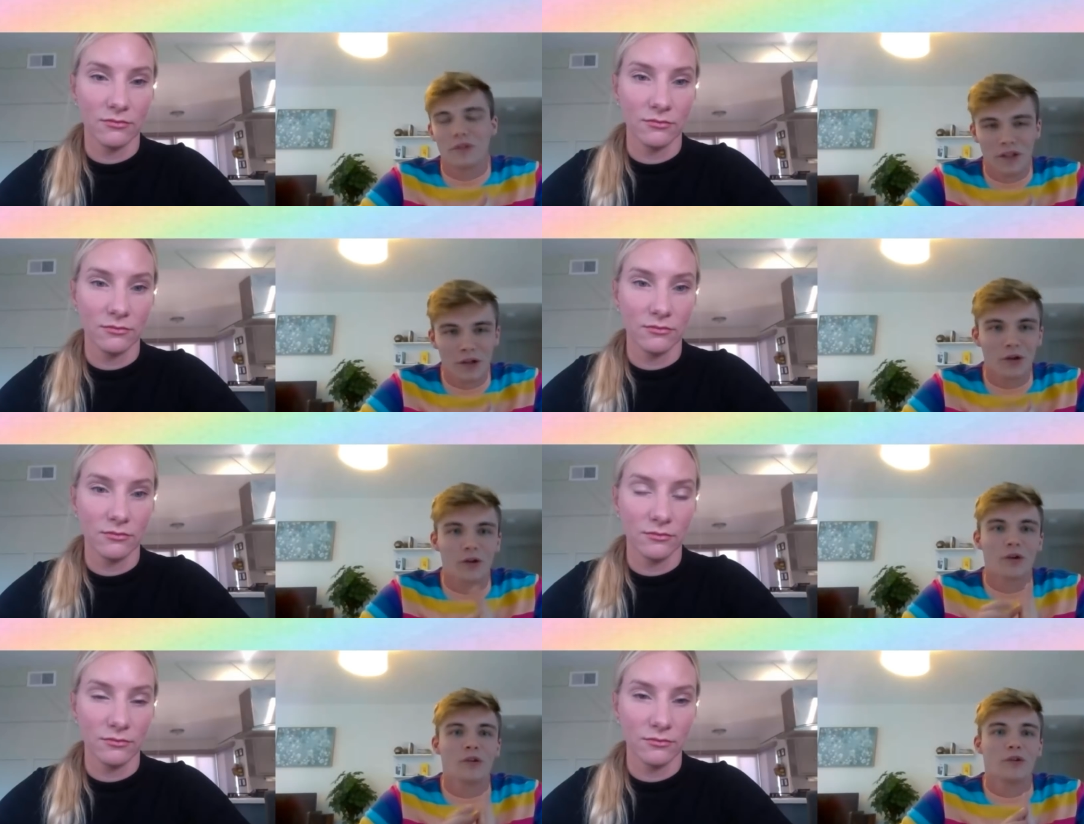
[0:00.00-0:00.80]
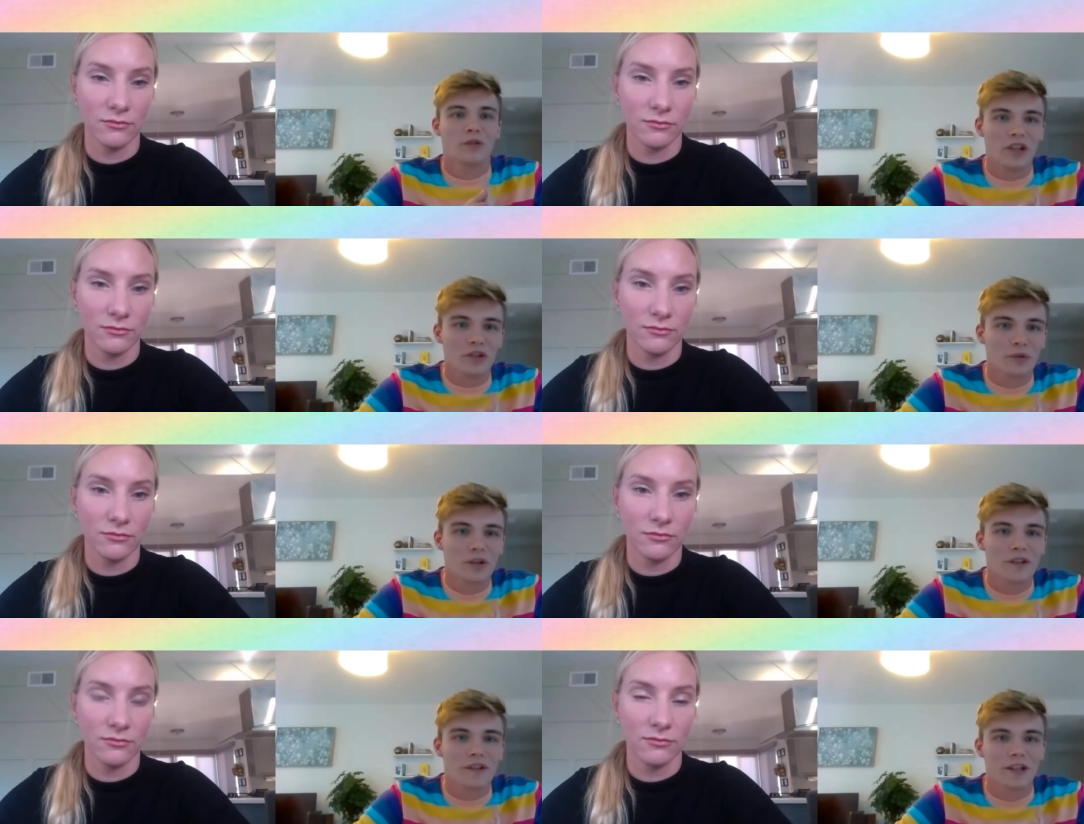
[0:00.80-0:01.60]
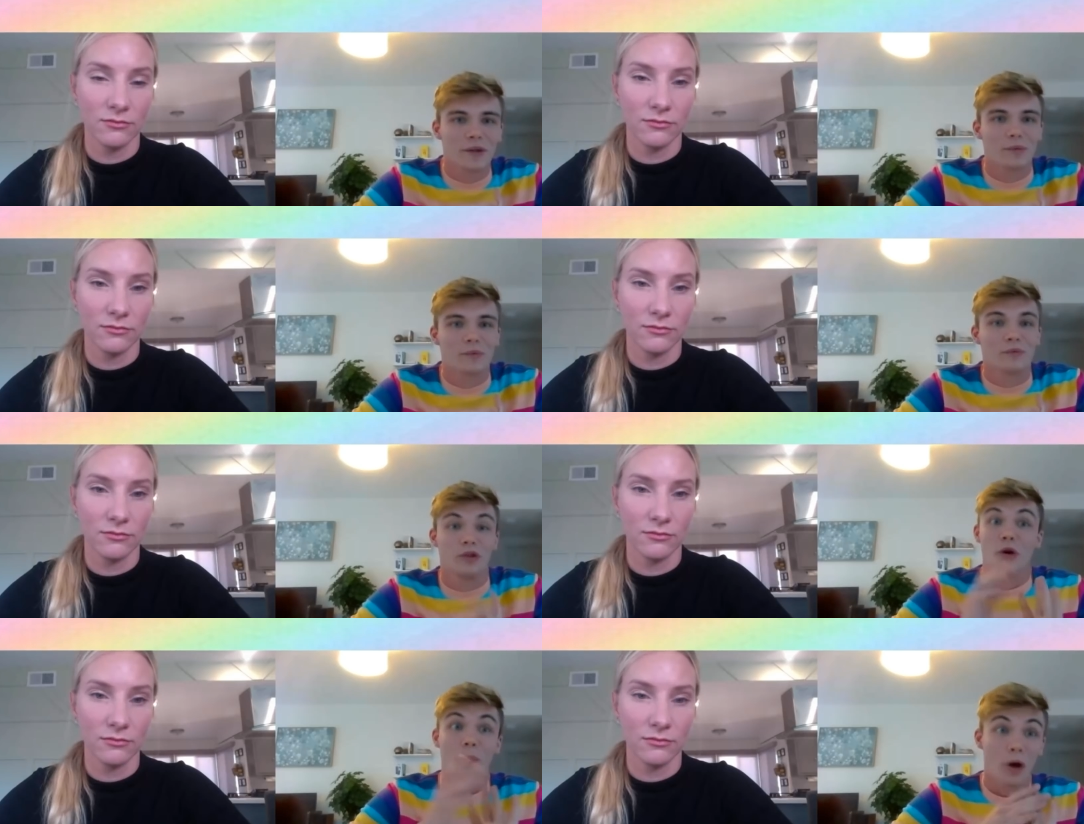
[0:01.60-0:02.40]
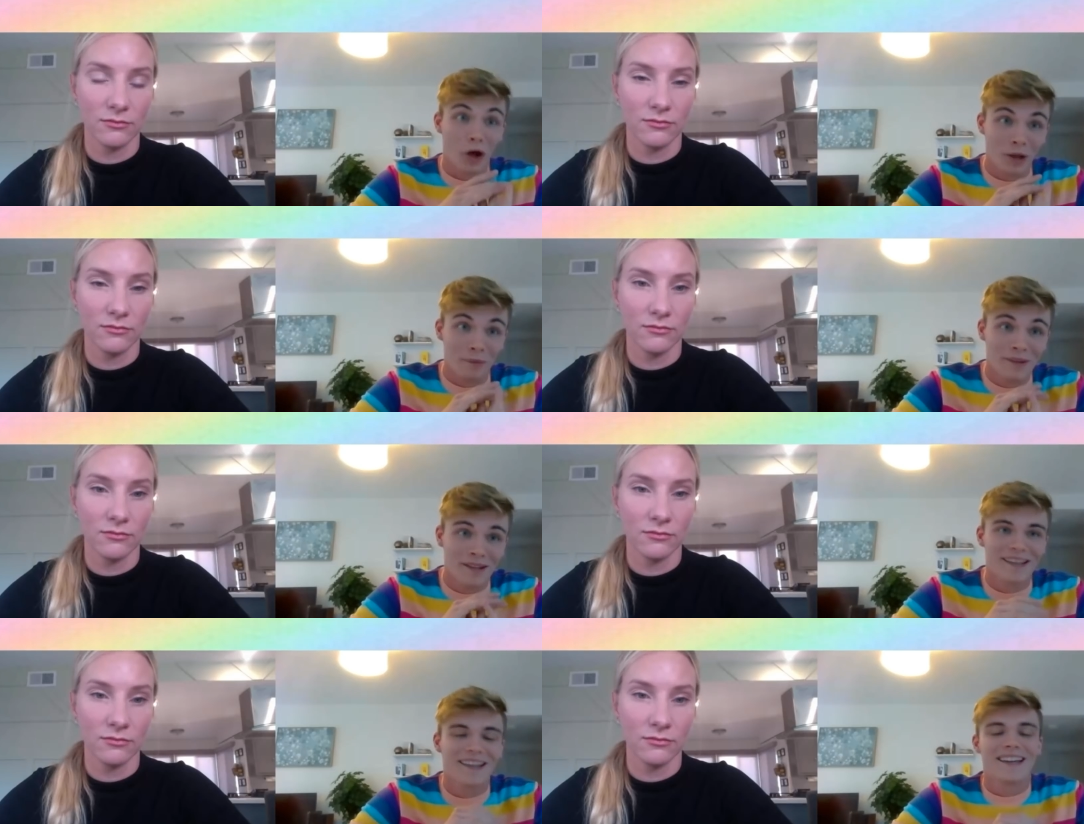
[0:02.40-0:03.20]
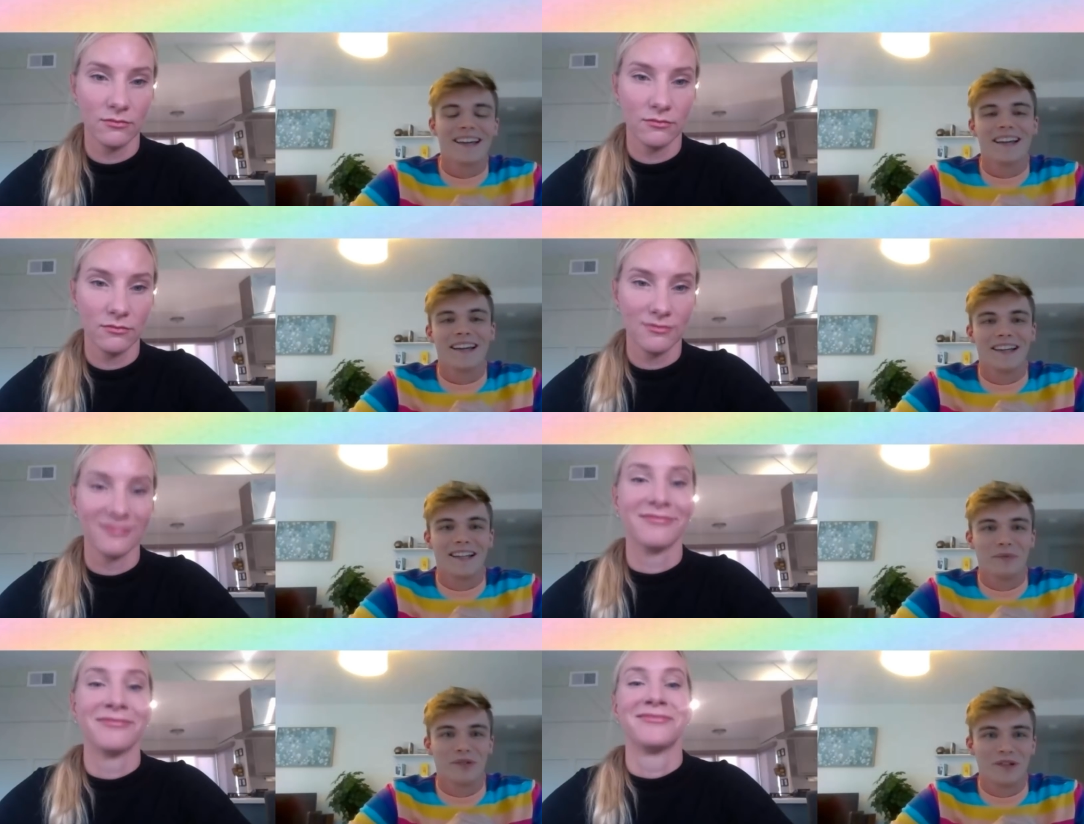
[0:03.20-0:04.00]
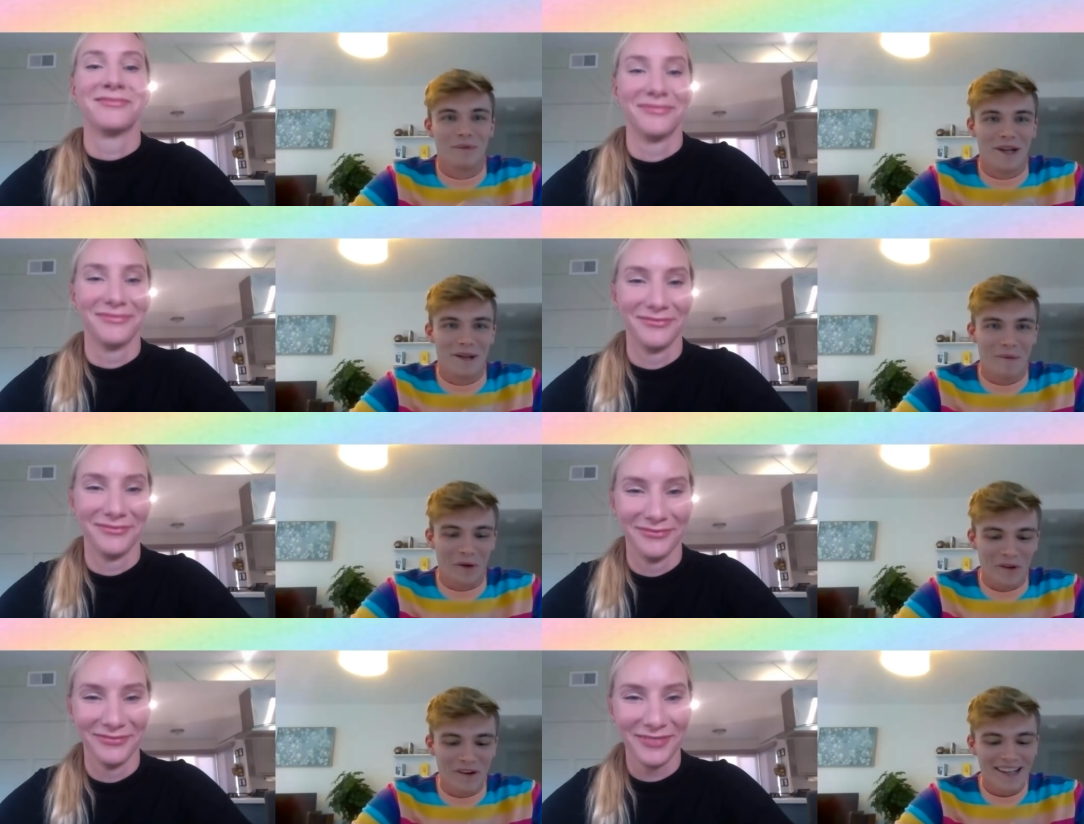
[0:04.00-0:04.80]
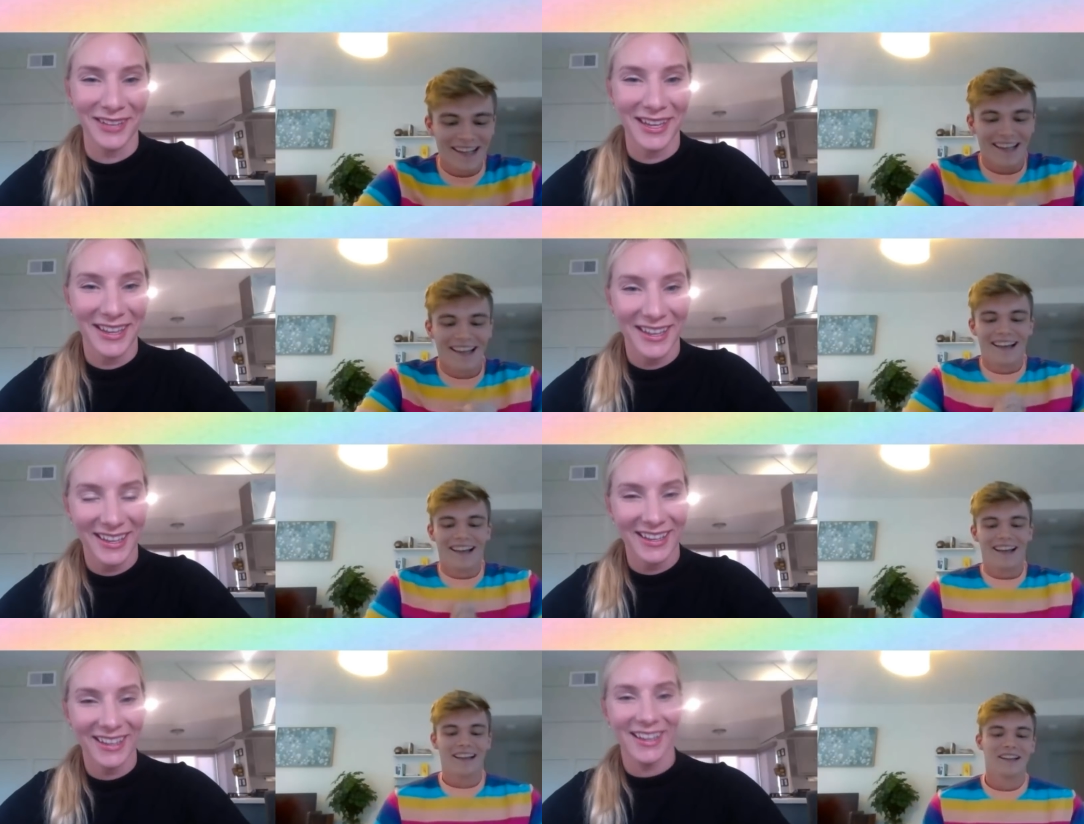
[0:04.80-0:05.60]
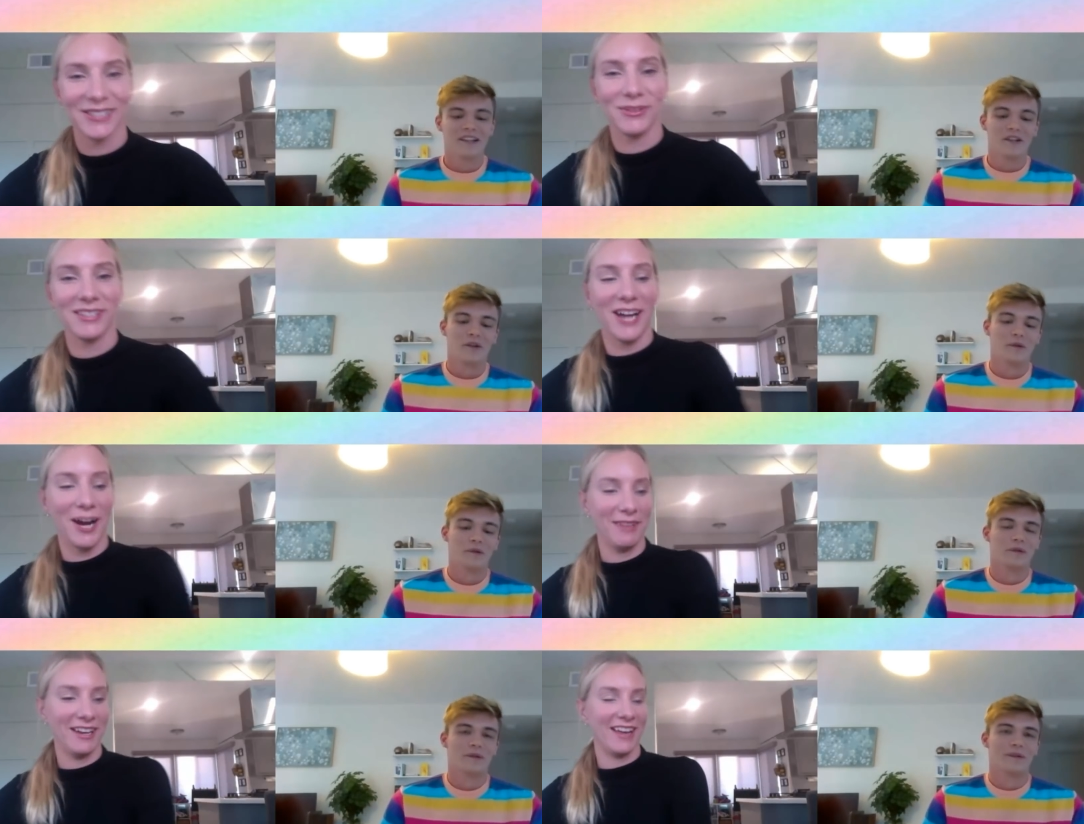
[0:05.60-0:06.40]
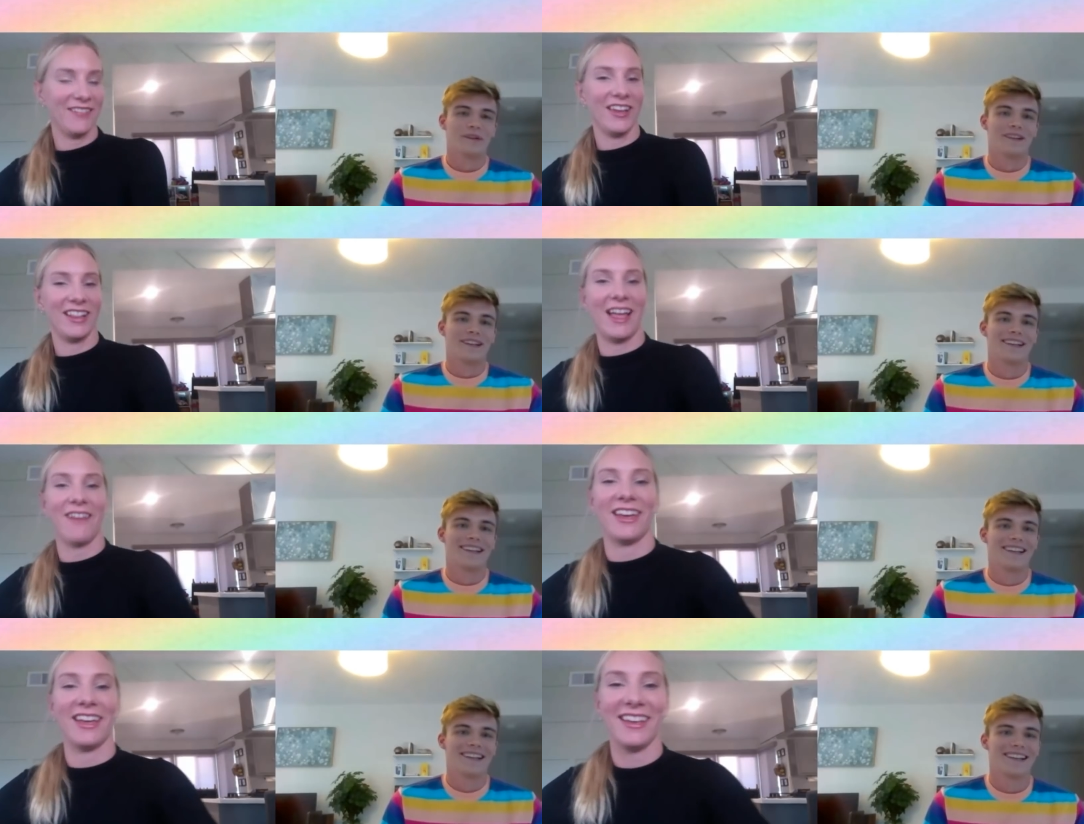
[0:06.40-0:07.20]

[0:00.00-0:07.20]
Speaker 1: a singer, you're an actress, and um, you're a mom, and I'm sure many more. A Swiss uh,
Speaker 2: Army knife. I love it.